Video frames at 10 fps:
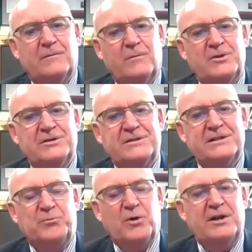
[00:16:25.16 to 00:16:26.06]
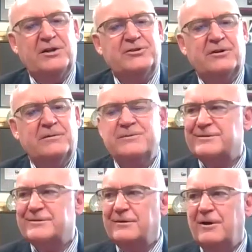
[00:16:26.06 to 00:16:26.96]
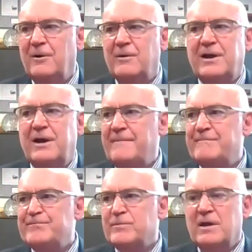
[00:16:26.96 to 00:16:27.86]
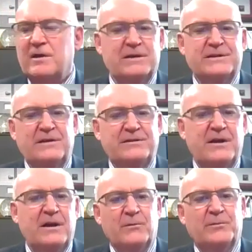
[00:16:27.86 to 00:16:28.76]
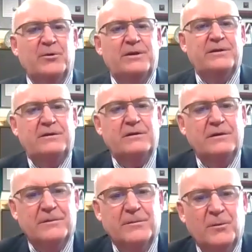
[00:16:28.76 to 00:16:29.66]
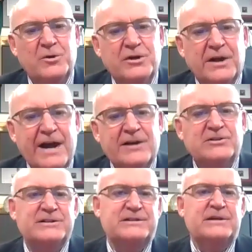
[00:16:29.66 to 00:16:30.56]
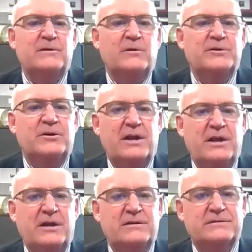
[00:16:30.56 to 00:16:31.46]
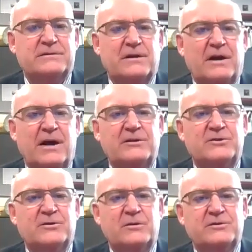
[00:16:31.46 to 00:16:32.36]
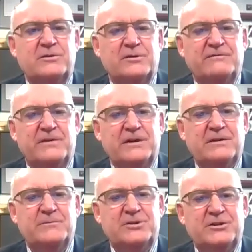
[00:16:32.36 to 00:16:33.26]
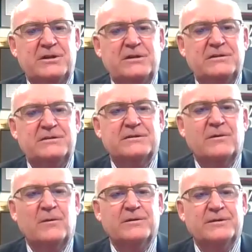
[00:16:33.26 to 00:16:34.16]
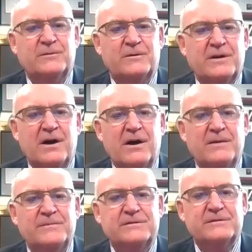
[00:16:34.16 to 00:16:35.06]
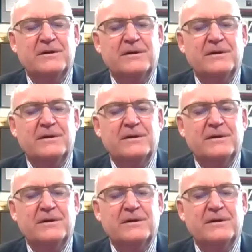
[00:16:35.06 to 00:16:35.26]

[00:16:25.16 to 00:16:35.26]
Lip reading: When you say spread of germs, okay, is that the air we're breathing? But when you can actually see it on your hands, I can show it to you on the vending machines, on the doorknobs.